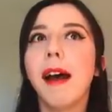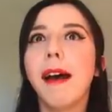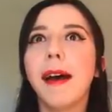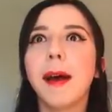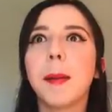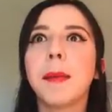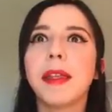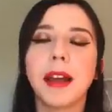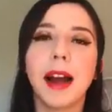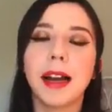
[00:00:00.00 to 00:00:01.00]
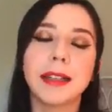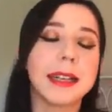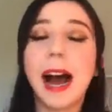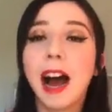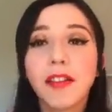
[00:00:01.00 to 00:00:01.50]
and
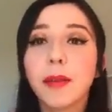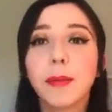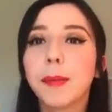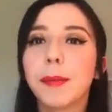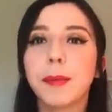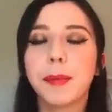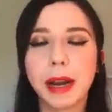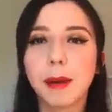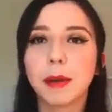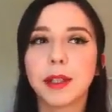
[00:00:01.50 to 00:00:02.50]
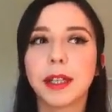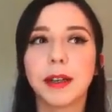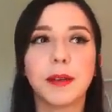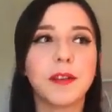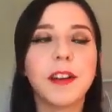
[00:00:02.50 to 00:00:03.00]
I haven't been able
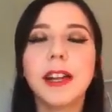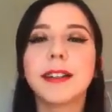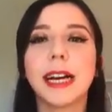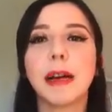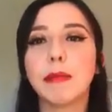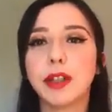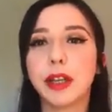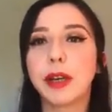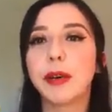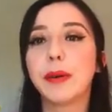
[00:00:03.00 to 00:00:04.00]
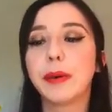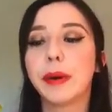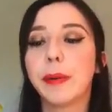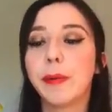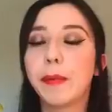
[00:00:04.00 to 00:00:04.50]
to find the time
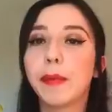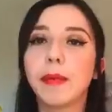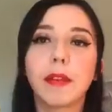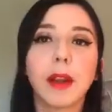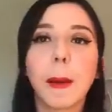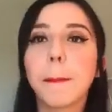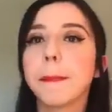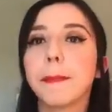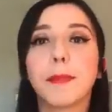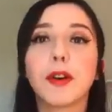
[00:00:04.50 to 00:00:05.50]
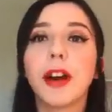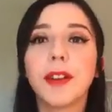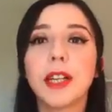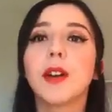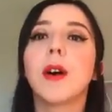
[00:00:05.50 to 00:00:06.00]
to
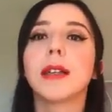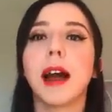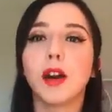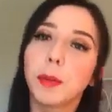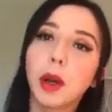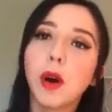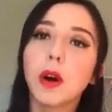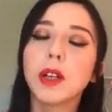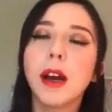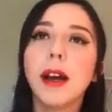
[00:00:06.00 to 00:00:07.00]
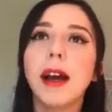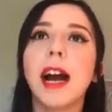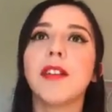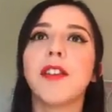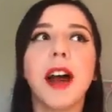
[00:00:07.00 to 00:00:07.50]
create videos and upload,
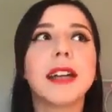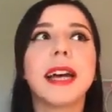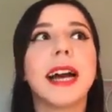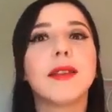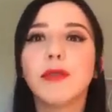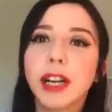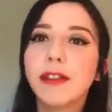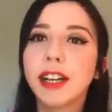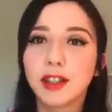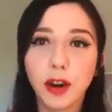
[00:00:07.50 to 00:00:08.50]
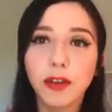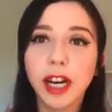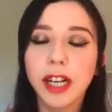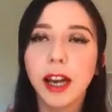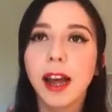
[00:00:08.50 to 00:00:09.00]
and for that I am really
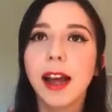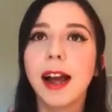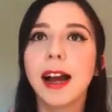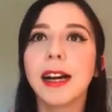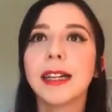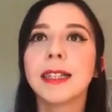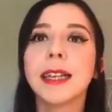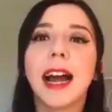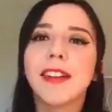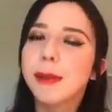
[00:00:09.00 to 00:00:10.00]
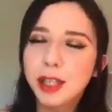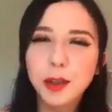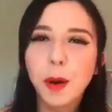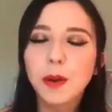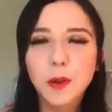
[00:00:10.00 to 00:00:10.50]
sorry and I've
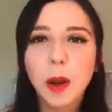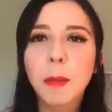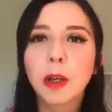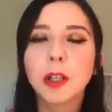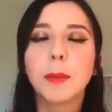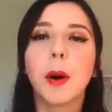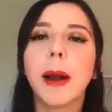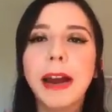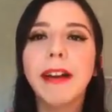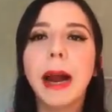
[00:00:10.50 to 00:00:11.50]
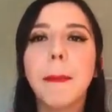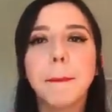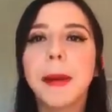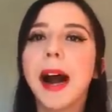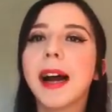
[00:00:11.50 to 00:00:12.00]
missed you all so much, but here I
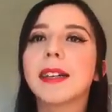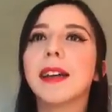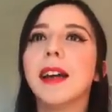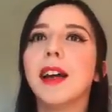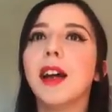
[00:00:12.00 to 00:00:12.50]
am back,